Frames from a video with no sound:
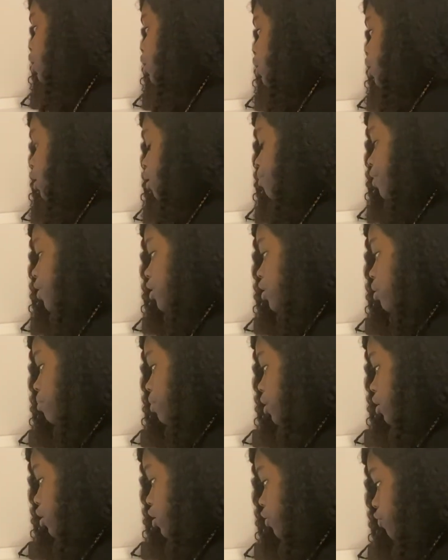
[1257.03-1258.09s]
it makes a big
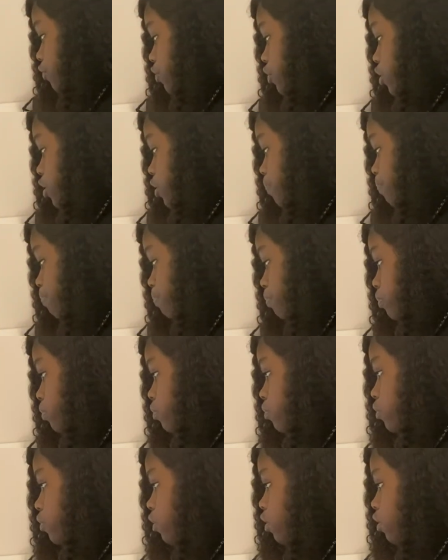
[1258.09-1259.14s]
difference.
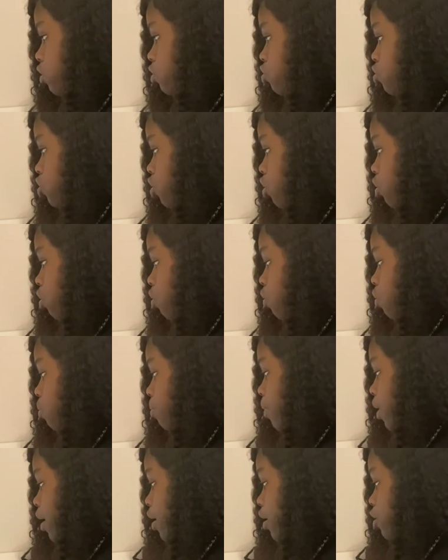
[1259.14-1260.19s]
So
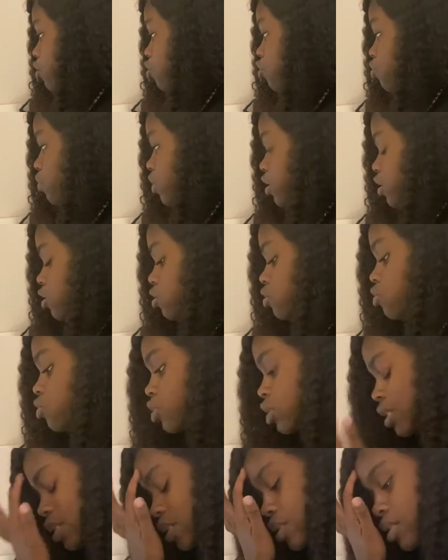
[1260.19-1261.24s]
my new
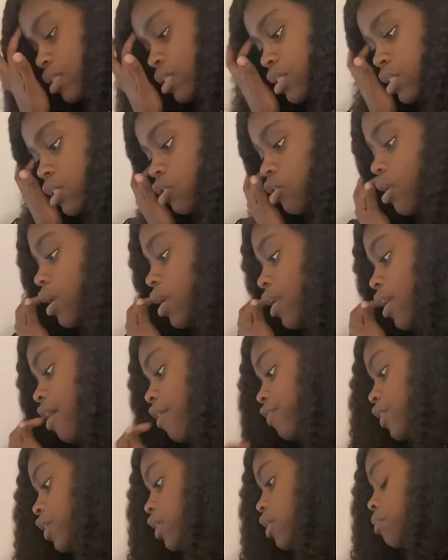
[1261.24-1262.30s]
resolution, so I didn't have
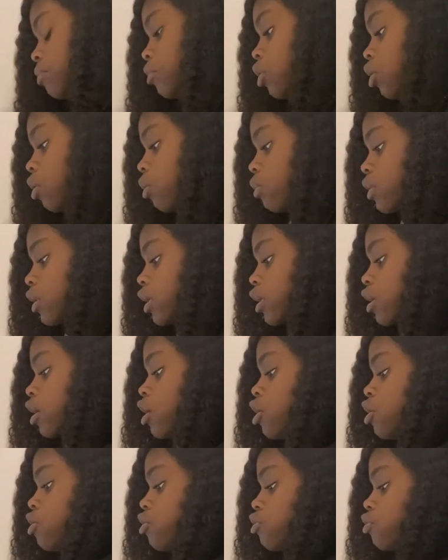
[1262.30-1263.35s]
to keep going
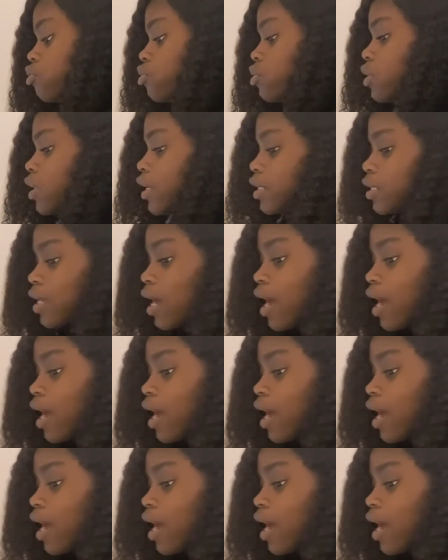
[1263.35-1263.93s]
through like not